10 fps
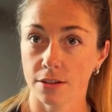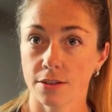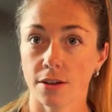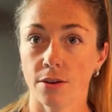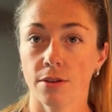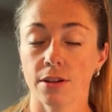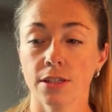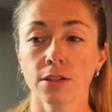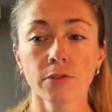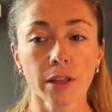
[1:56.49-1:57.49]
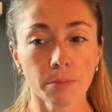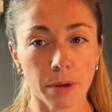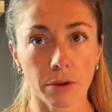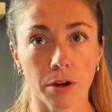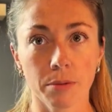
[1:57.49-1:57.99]
So this is a really
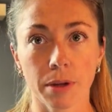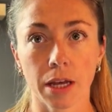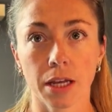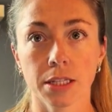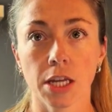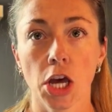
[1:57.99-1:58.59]
big one because